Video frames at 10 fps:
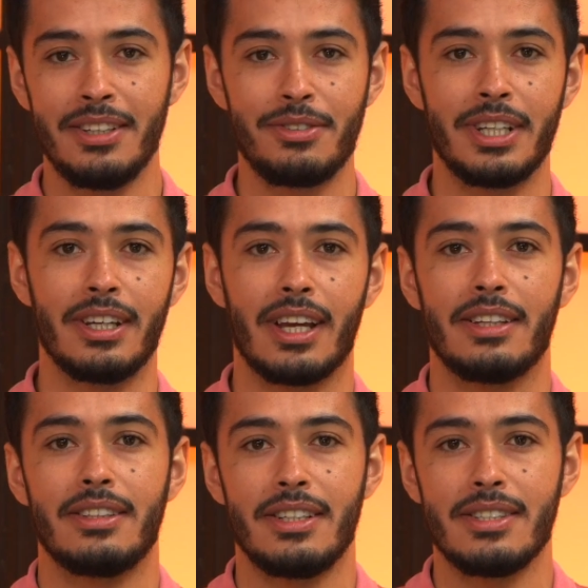intriguing,
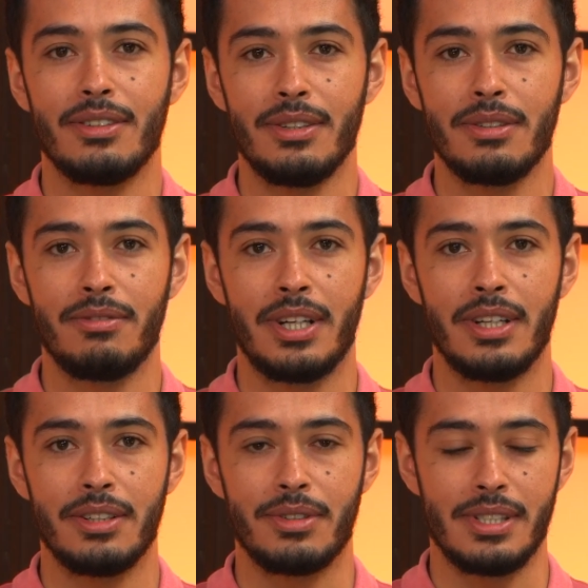and it's also
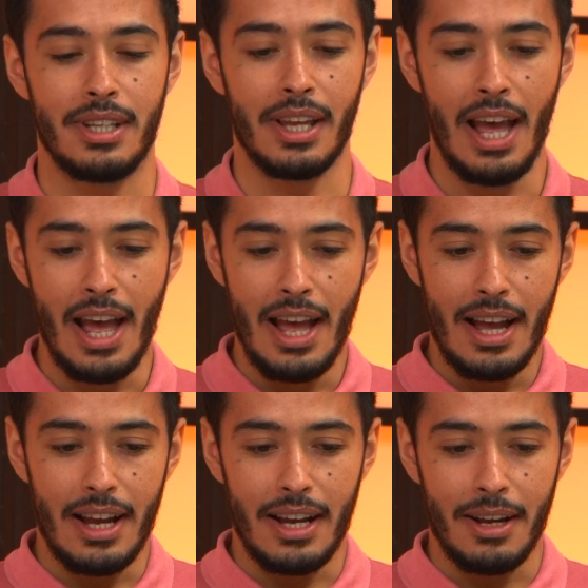very interesting.
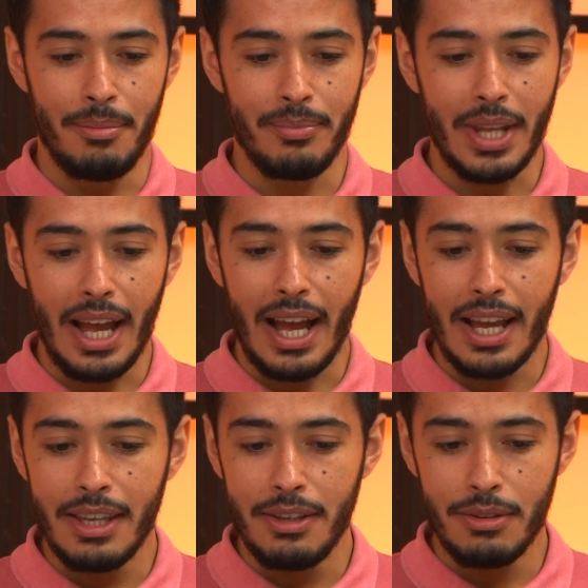
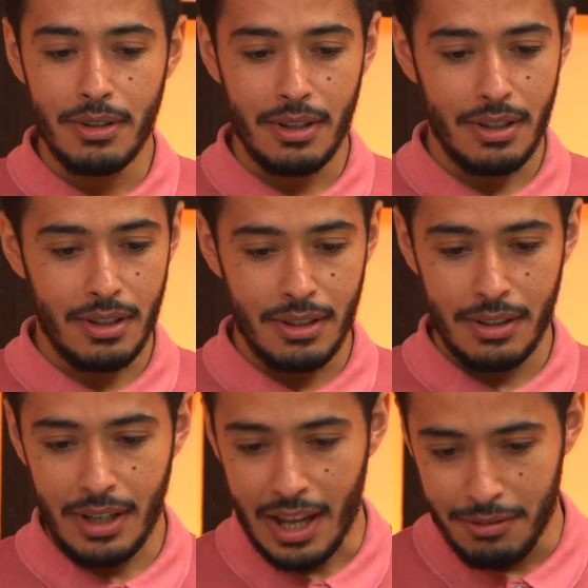I
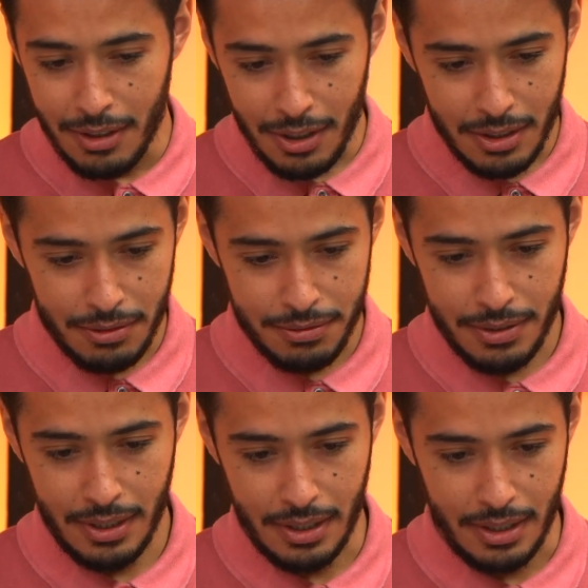have a lot
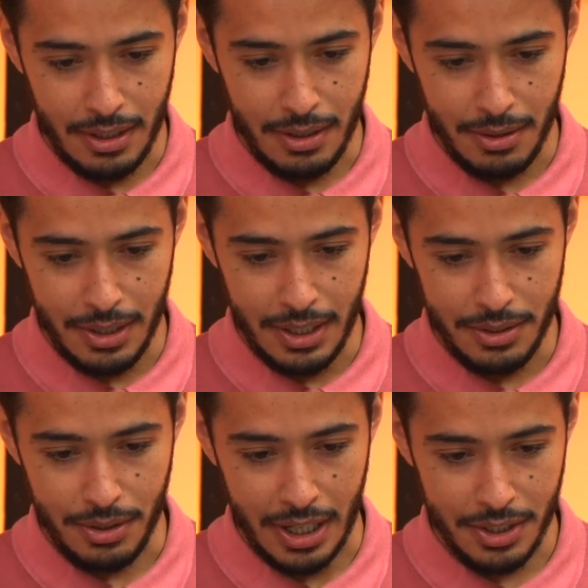of
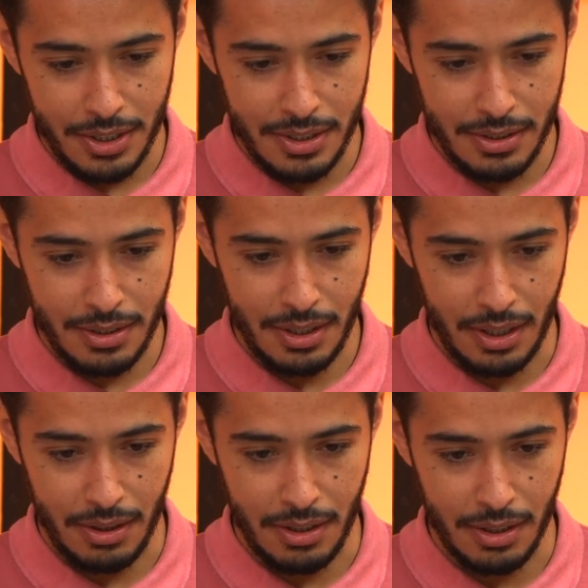interactions
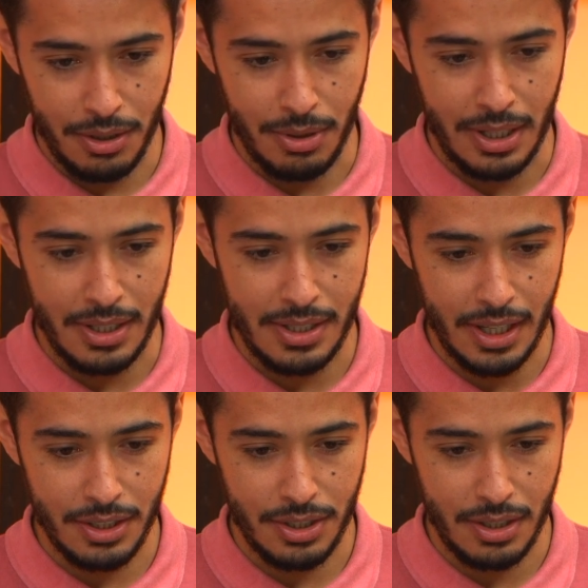in the Q&A
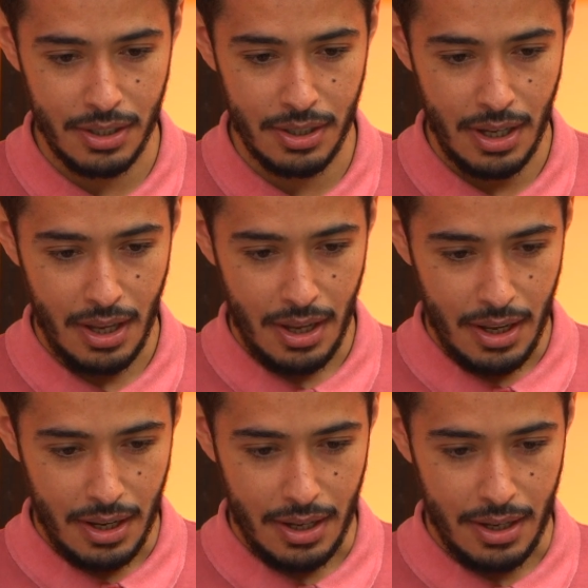section.
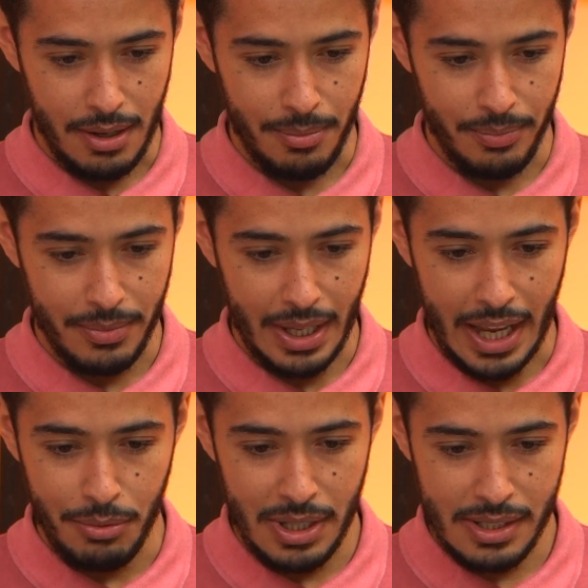
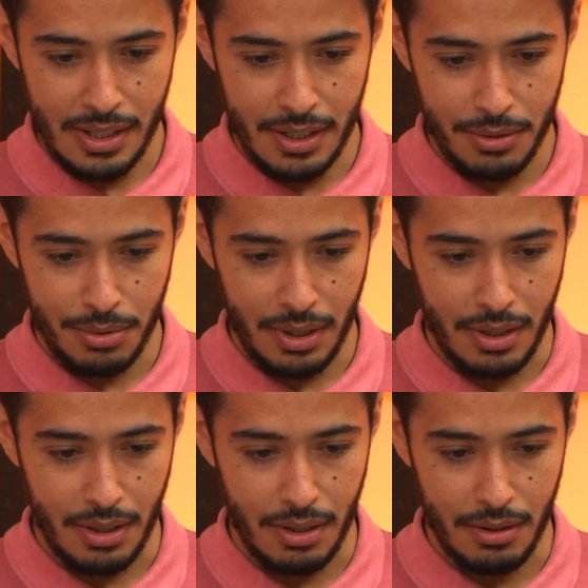I will start
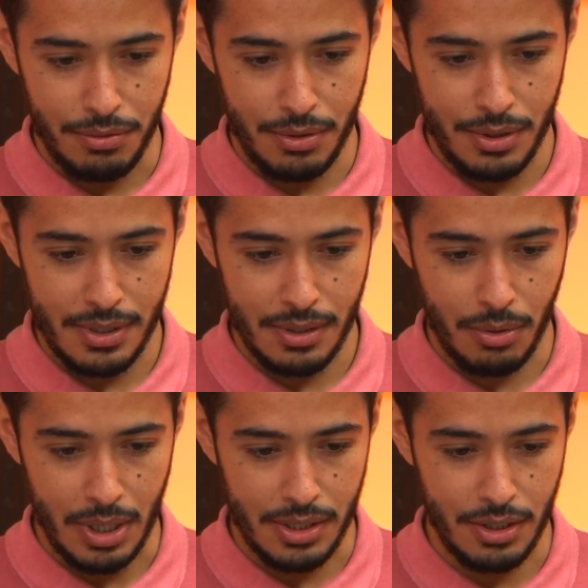with a
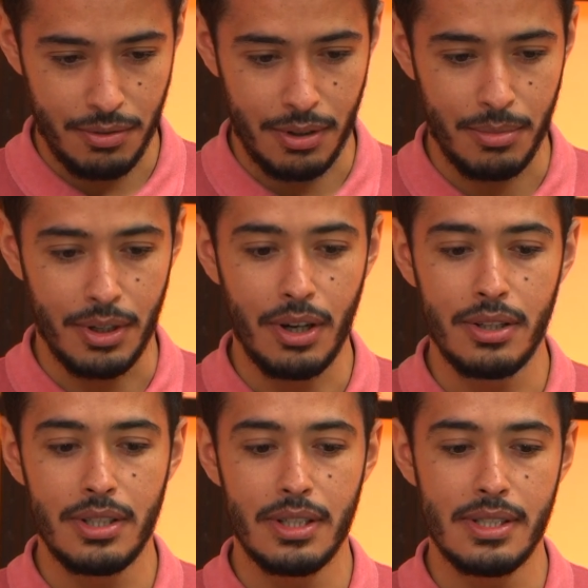first question from the
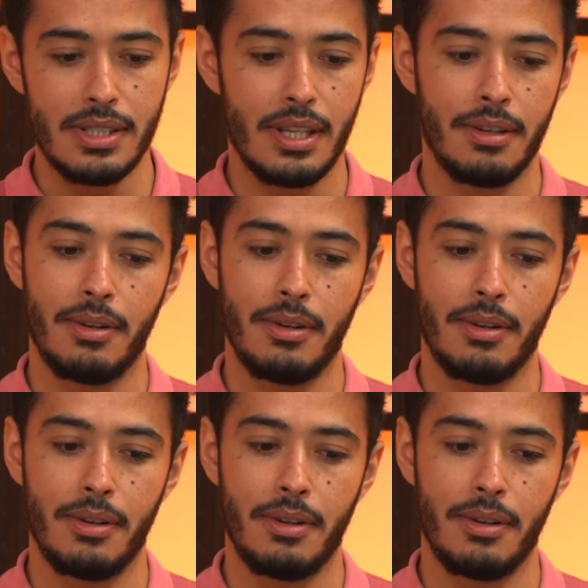audience,